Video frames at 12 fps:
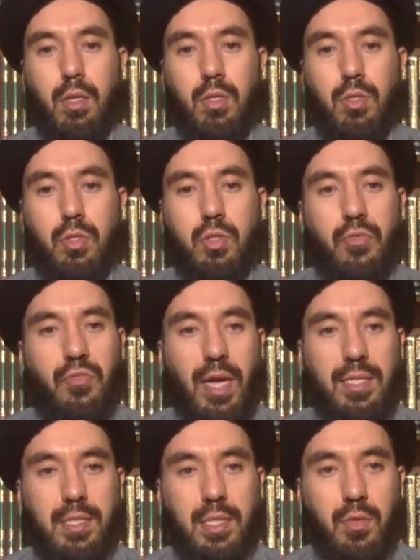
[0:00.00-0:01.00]
so
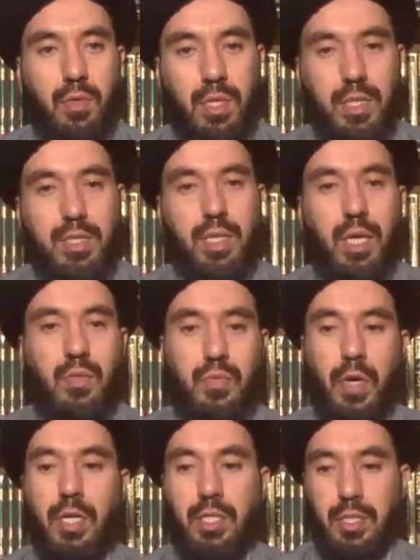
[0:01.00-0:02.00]
fasting is not
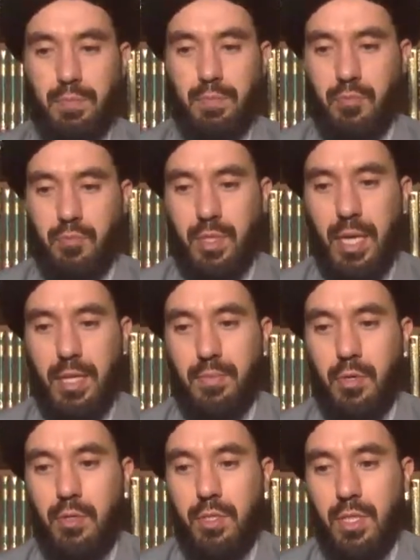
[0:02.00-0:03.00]
wajib for that
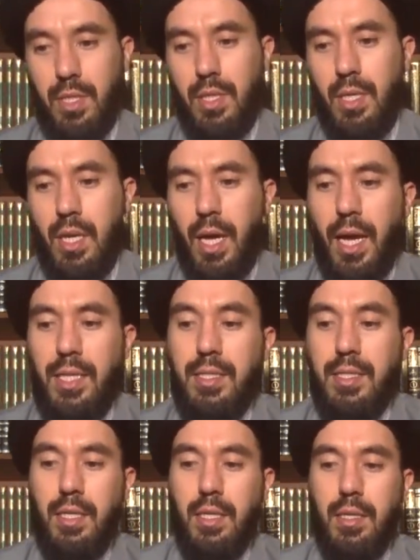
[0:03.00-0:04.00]
person. And
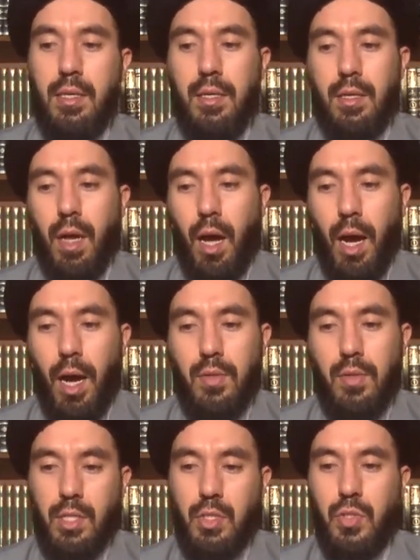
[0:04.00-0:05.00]
then I would
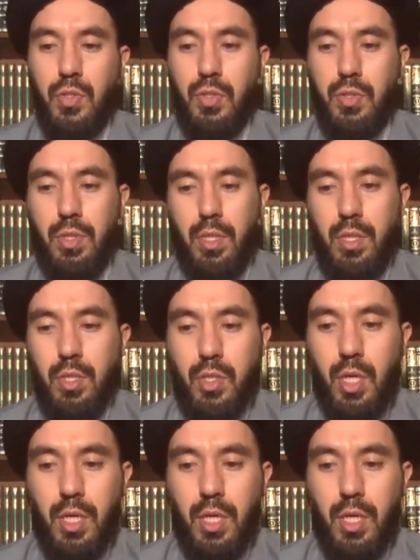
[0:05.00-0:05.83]
like to talk